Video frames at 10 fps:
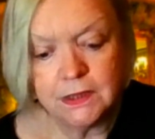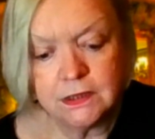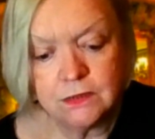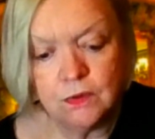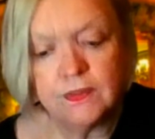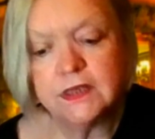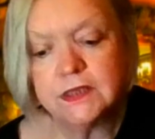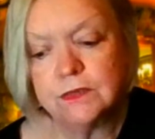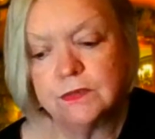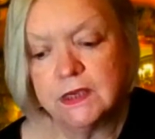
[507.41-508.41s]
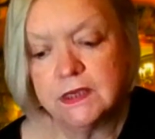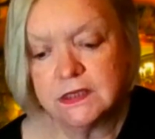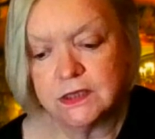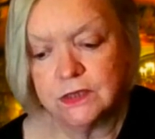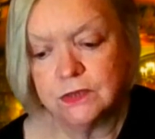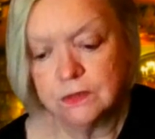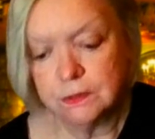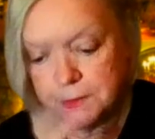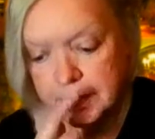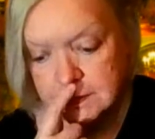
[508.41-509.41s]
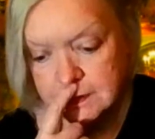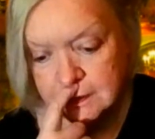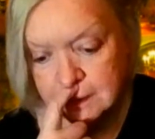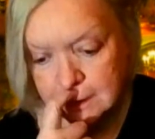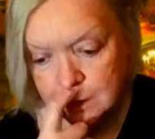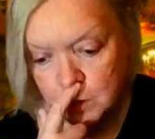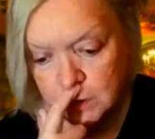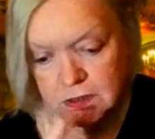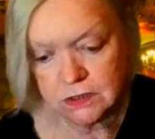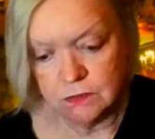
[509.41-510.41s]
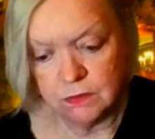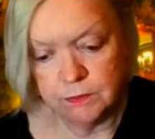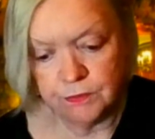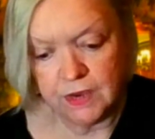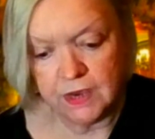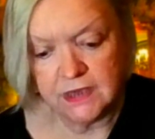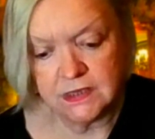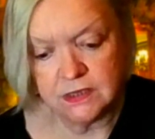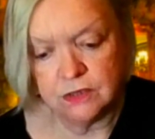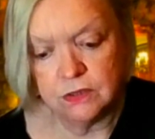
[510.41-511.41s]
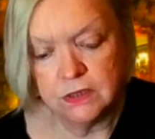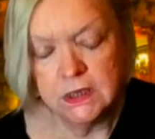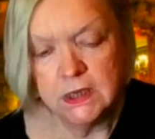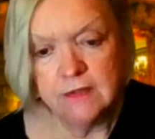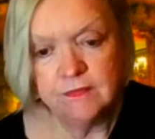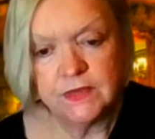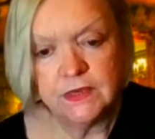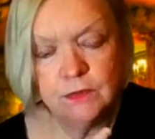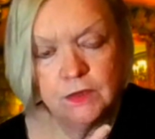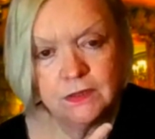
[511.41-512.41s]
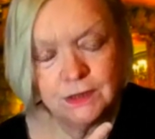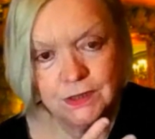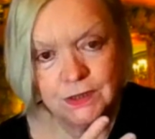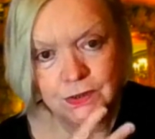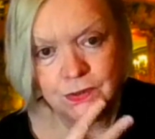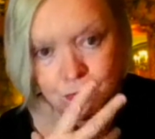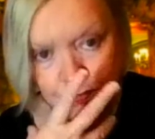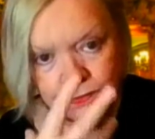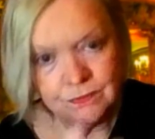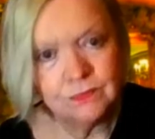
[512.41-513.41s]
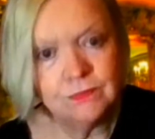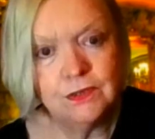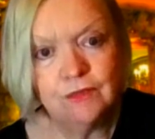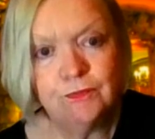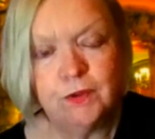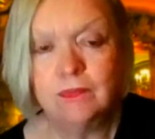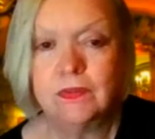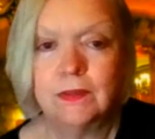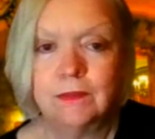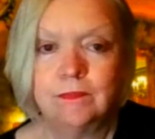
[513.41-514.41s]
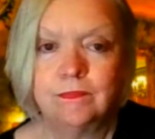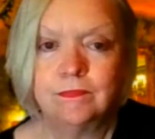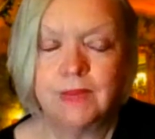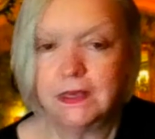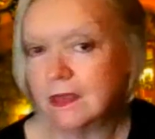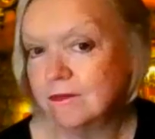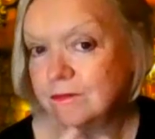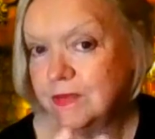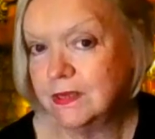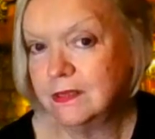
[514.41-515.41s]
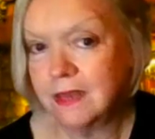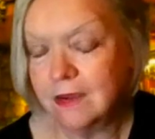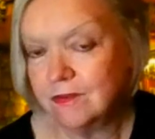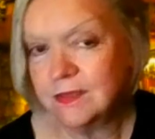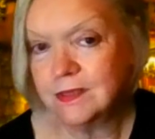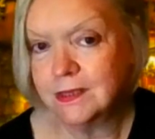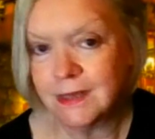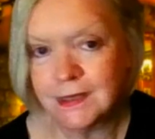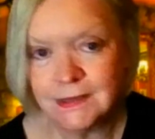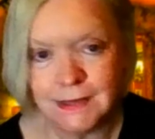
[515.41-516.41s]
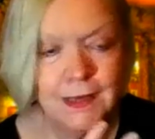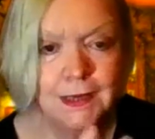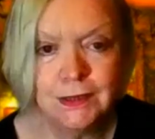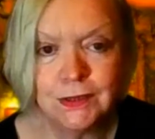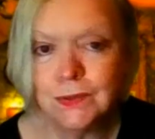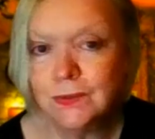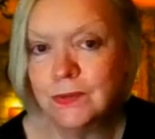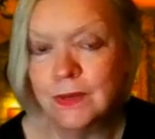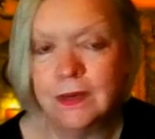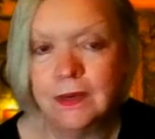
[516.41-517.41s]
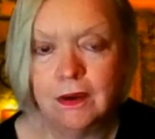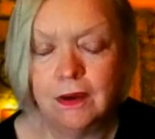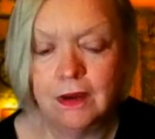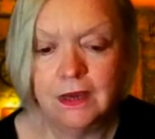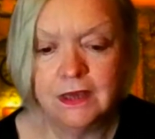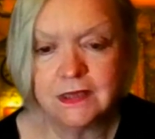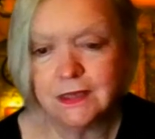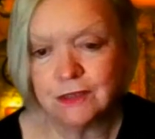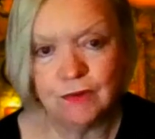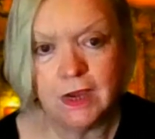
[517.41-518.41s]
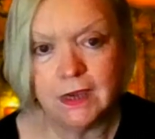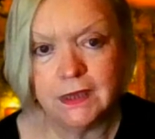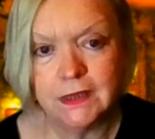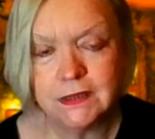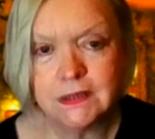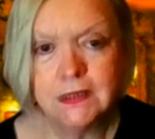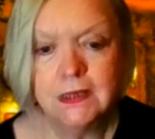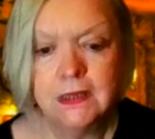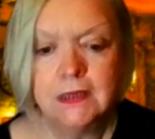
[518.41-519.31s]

Because what they're doing to person that they want to impress or they want to love bomb them, make them feel that everything they say, do uh, uh, is is right.